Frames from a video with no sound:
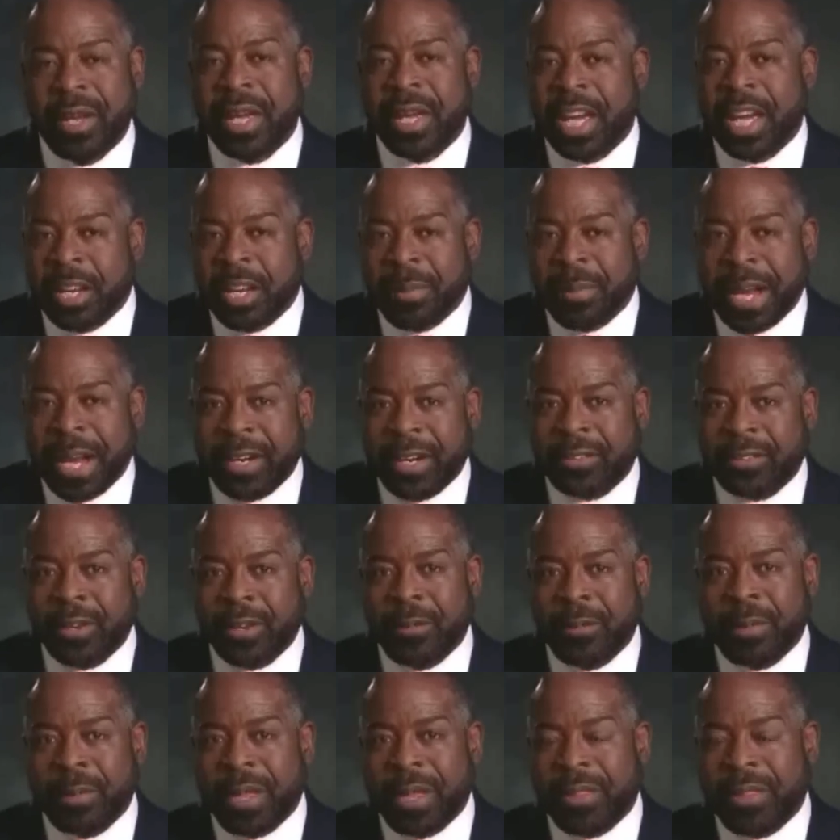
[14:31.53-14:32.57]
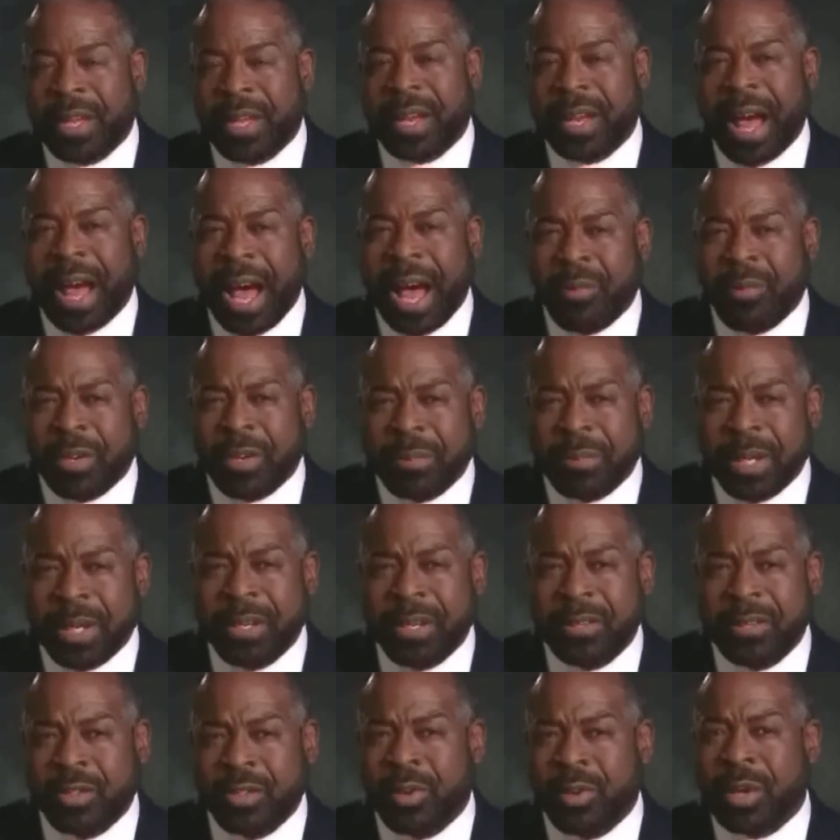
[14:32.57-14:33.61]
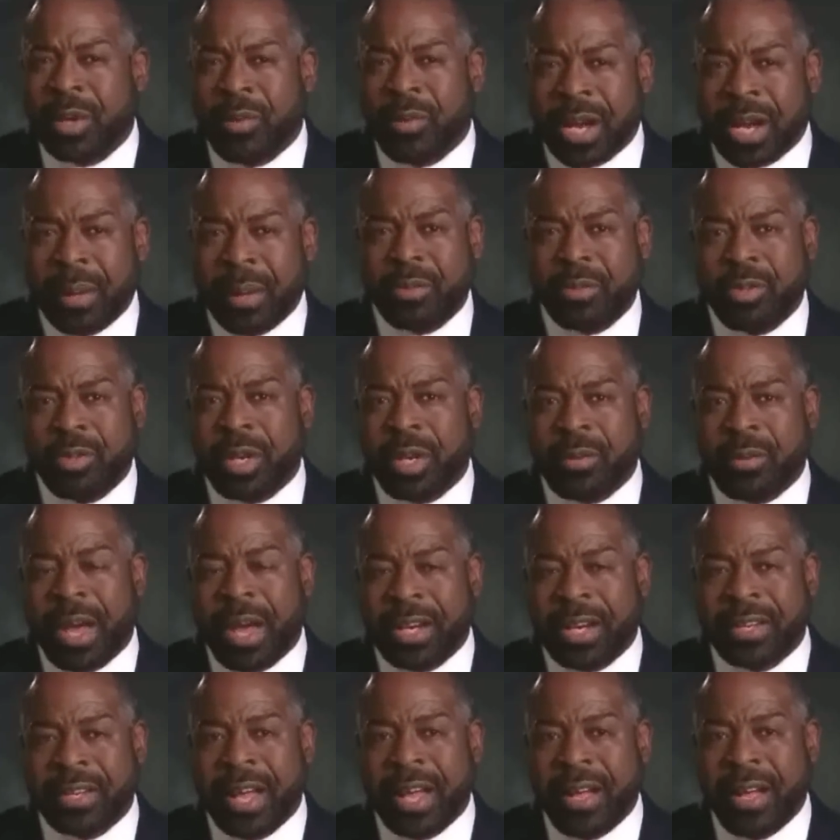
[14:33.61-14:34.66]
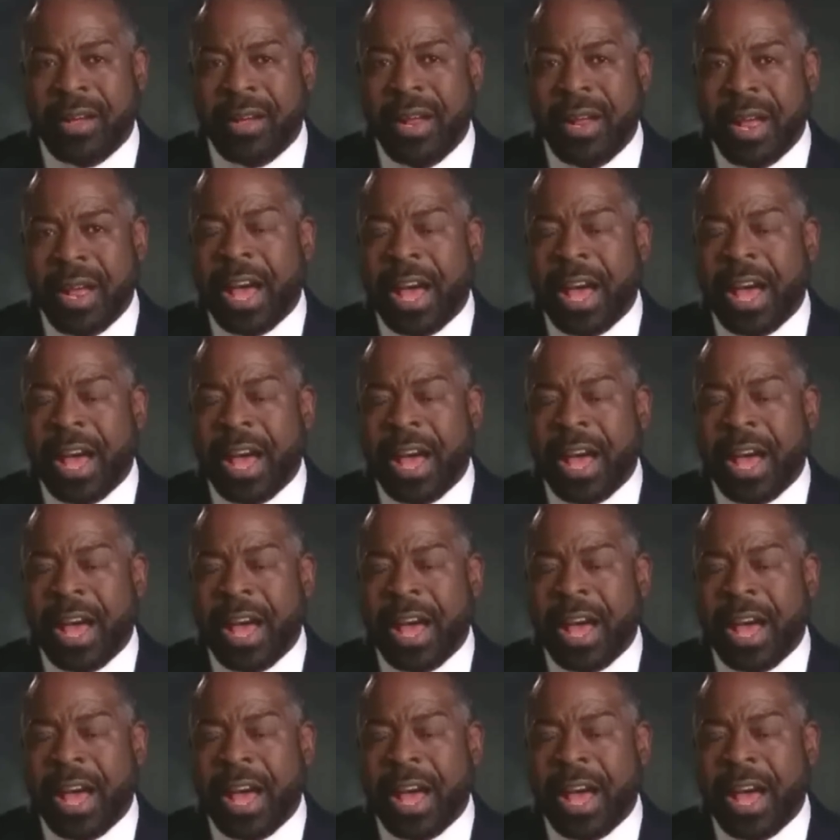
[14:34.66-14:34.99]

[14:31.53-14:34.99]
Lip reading: Anybody told me that I would be doing what I'm doing right now?